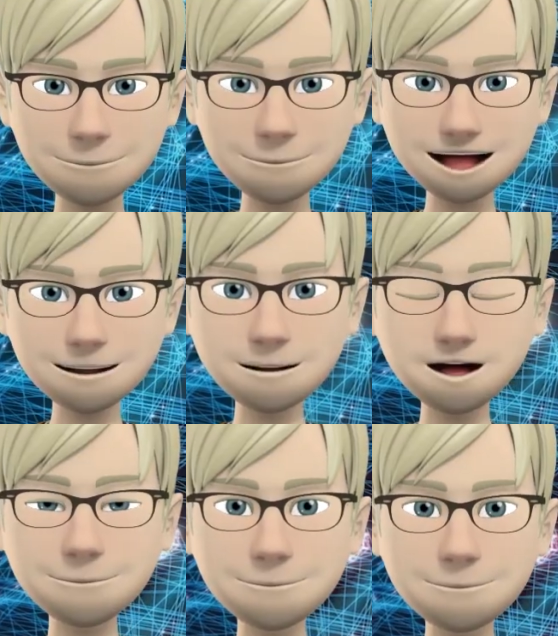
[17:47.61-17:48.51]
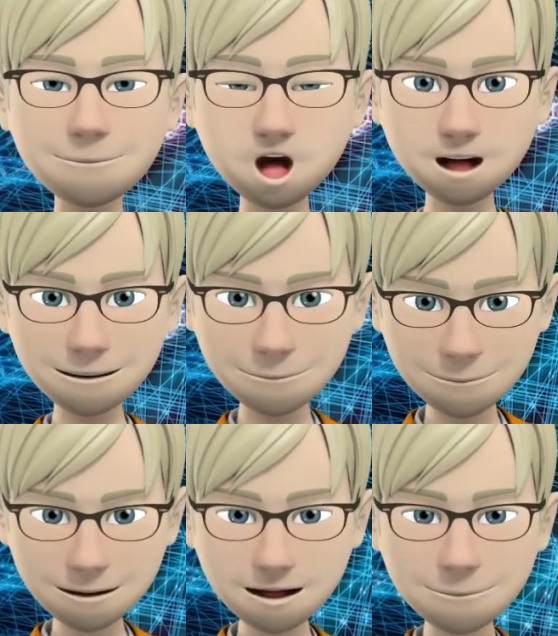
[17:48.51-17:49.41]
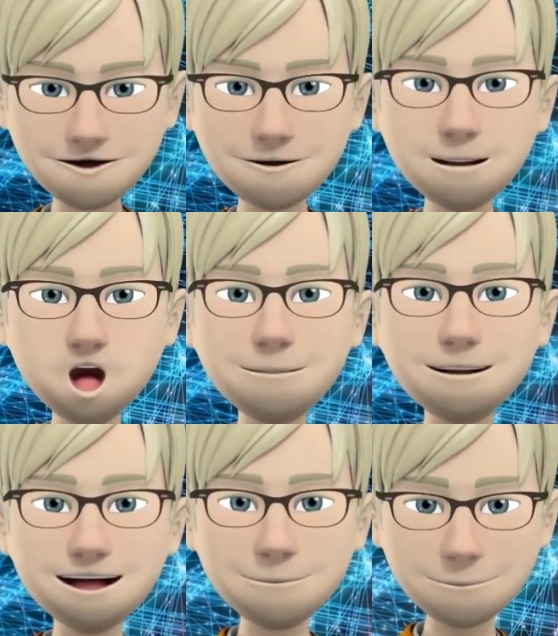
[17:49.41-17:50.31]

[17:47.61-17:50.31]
handles, tools, and the user manual.